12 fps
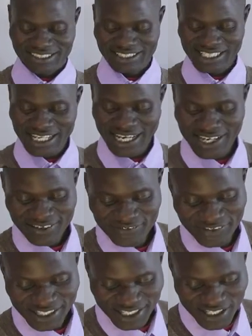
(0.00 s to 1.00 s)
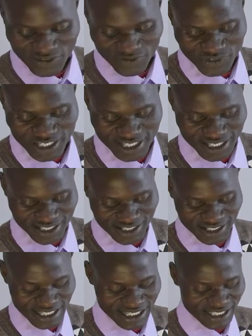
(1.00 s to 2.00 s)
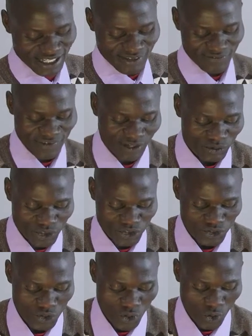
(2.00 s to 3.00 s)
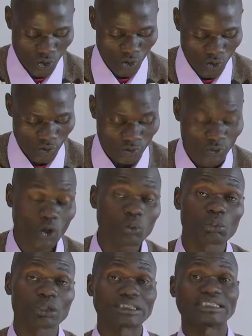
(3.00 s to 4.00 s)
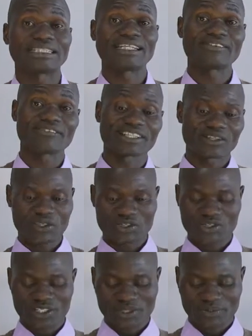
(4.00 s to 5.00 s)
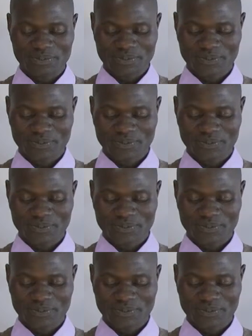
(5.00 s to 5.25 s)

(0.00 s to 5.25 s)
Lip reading: there are various features that are found on almost every ocean.